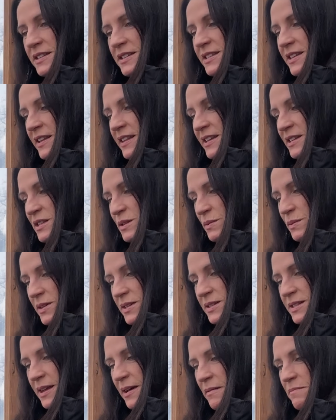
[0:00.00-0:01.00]
So this
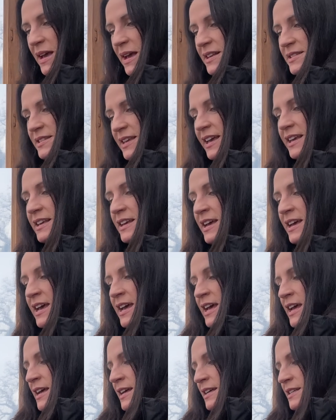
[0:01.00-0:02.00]
was amazing.
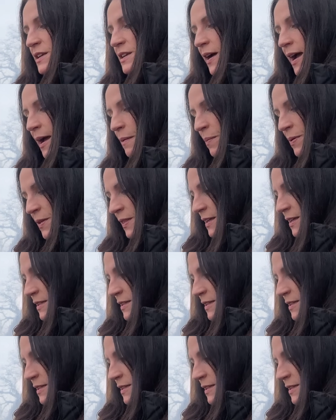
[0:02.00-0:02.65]
So I put the